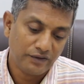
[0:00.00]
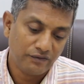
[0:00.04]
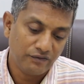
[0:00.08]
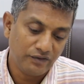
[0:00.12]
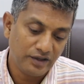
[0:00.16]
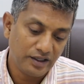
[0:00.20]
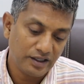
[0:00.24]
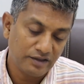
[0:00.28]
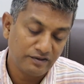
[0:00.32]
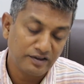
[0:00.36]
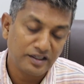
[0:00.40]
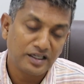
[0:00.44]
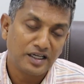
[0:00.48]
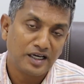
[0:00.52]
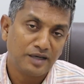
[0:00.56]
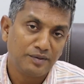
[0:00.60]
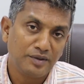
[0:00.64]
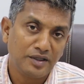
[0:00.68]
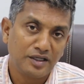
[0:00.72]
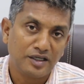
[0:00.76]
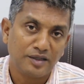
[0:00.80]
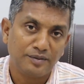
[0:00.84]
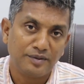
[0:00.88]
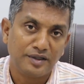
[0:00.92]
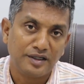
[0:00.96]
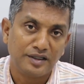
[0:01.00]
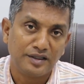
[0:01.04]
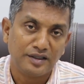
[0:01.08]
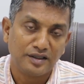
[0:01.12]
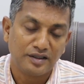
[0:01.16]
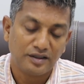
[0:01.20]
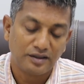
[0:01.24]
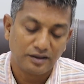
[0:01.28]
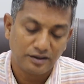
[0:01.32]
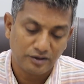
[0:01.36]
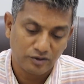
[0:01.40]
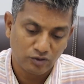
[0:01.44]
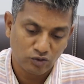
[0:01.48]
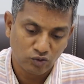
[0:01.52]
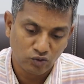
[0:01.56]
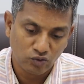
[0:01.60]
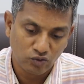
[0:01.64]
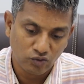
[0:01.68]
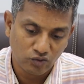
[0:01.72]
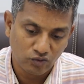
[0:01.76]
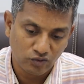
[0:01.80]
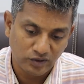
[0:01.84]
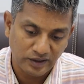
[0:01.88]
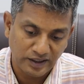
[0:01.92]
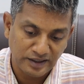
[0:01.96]
We have an army commander
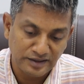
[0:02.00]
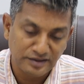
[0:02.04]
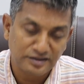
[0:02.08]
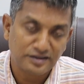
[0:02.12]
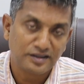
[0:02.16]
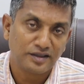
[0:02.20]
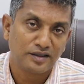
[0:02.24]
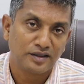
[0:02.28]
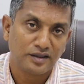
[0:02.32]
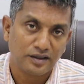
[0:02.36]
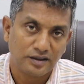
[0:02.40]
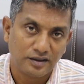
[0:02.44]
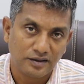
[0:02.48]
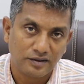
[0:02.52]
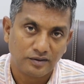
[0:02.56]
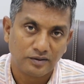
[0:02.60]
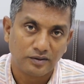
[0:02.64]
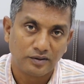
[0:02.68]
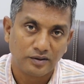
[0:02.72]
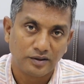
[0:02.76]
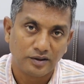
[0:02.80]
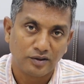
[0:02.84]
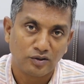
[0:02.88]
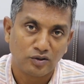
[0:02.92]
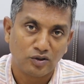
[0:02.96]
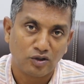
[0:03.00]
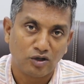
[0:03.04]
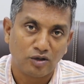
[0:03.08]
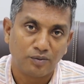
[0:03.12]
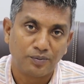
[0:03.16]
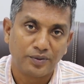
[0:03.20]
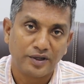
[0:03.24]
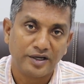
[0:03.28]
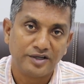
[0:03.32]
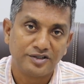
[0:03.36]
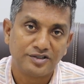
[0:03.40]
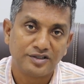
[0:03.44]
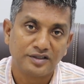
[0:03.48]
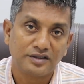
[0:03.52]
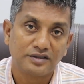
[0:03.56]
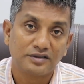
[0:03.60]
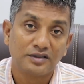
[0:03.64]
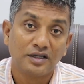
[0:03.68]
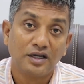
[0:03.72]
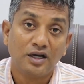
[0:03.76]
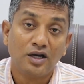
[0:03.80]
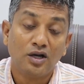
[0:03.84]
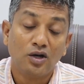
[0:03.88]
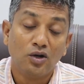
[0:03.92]
who runs operations,